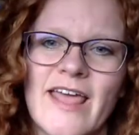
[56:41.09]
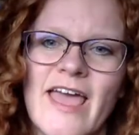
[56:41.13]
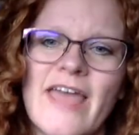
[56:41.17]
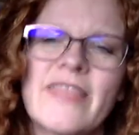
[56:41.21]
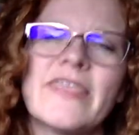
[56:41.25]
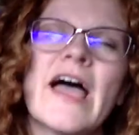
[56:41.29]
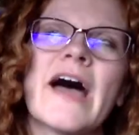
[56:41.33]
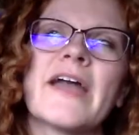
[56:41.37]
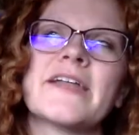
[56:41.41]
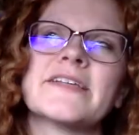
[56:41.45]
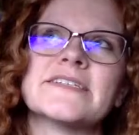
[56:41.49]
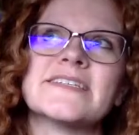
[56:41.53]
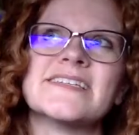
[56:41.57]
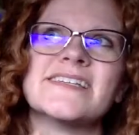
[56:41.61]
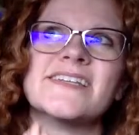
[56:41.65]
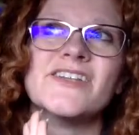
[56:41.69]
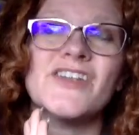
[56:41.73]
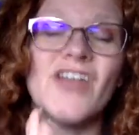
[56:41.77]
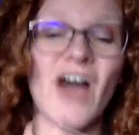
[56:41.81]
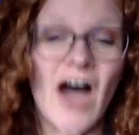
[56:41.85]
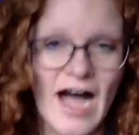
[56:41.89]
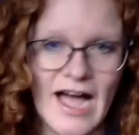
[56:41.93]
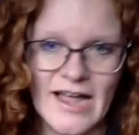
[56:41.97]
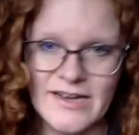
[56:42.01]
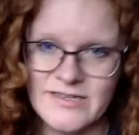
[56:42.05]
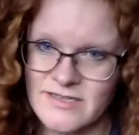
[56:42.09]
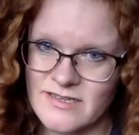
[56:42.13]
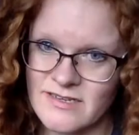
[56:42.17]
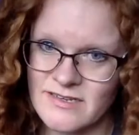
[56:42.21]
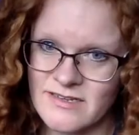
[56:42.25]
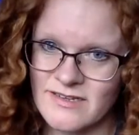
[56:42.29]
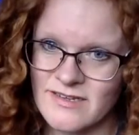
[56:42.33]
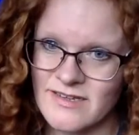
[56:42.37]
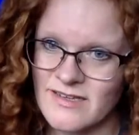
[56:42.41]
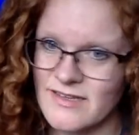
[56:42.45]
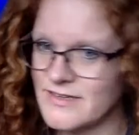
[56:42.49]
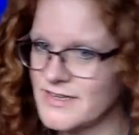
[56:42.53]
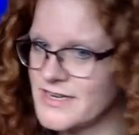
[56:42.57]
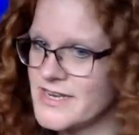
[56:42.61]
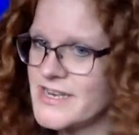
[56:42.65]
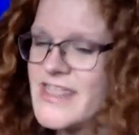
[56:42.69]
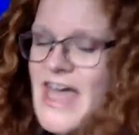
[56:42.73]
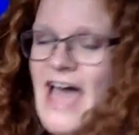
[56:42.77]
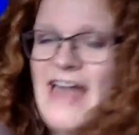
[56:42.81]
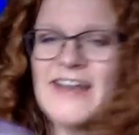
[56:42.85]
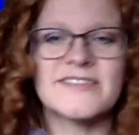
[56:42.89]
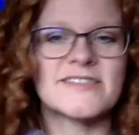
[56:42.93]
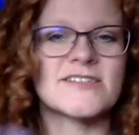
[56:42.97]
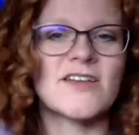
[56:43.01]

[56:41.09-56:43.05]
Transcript: And that is not, that is